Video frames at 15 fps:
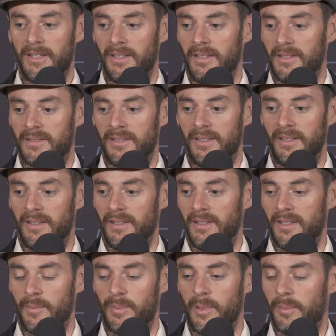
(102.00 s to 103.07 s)
You see
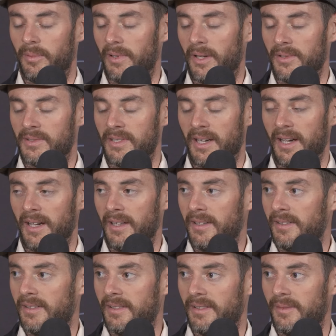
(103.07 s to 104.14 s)
the people outside
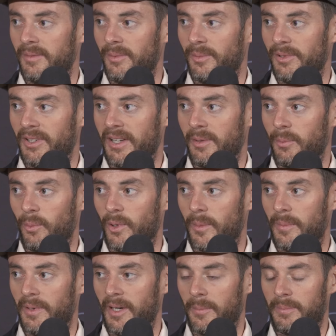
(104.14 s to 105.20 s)
when you're getting
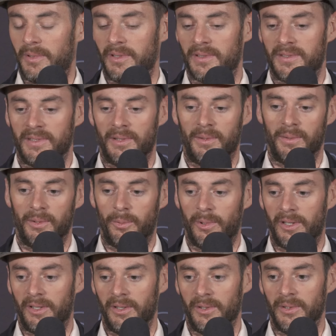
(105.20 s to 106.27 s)
warmed up. You can see through the
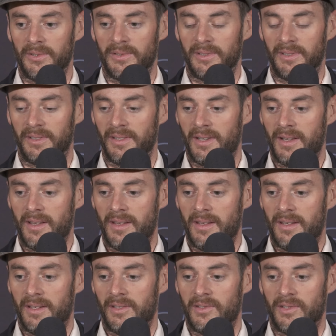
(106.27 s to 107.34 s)
windows, and
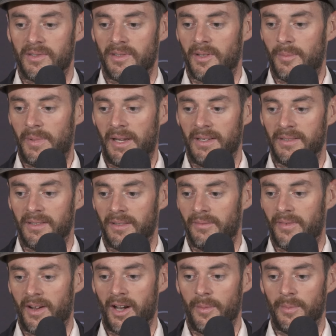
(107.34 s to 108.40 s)
it's just an amazing
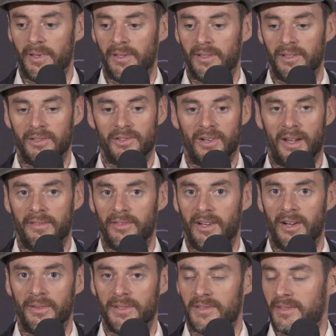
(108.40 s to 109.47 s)
environment. You drive
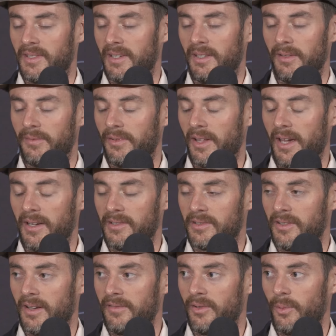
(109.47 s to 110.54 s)
around the city, the flags
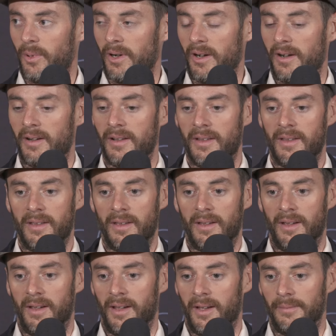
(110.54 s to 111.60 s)
are everywhere.
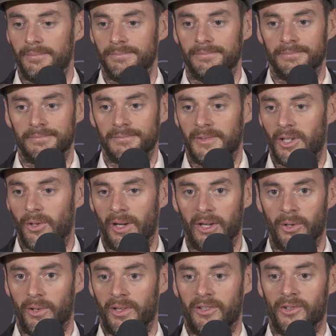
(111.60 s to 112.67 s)
You know, I
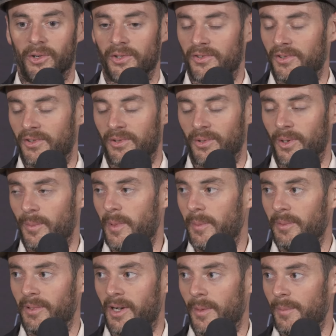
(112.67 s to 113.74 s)
go to the grocery store,
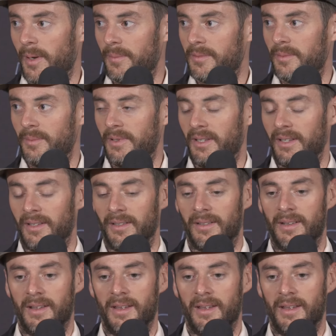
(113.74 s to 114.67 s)
people are coming up to me and